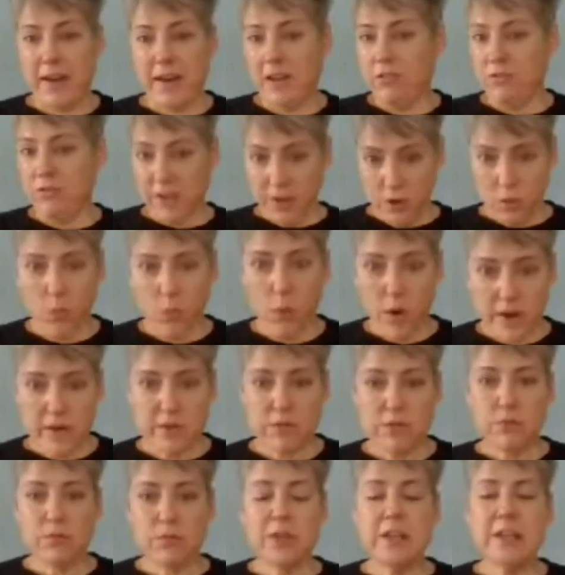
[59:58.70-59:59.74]
And I think
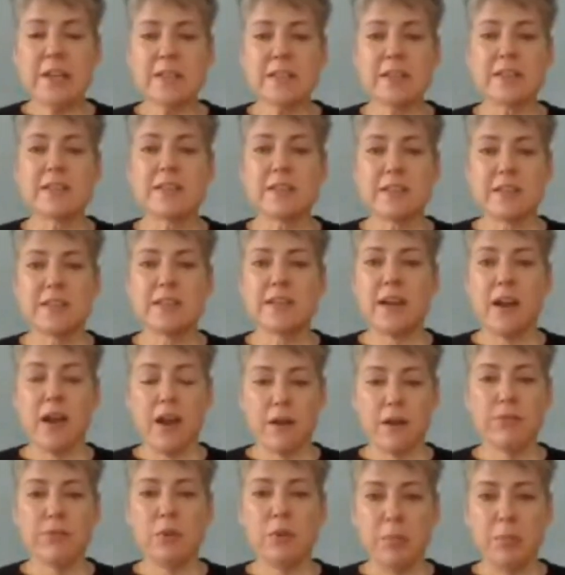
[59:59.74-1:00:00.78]
one of the reasons is
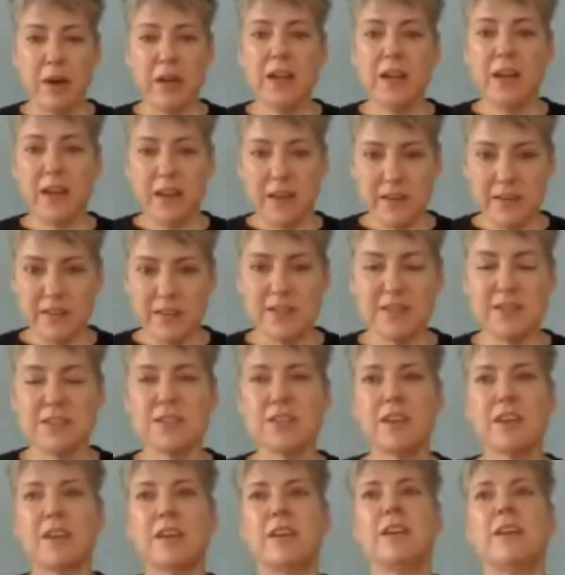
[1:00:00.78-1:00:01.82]
that everybody
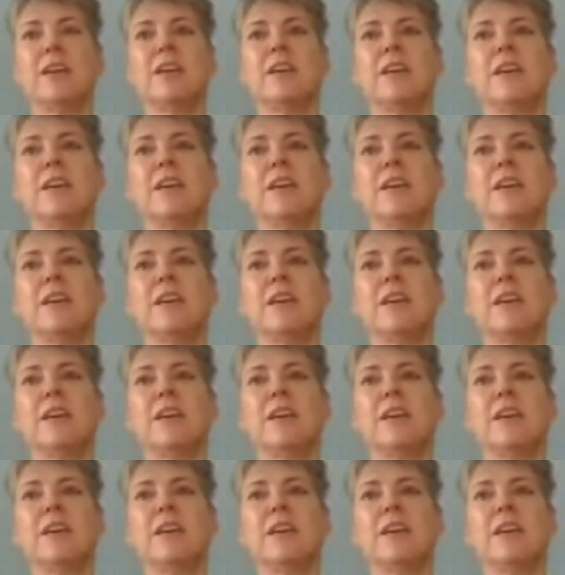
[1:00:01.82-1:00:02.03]
is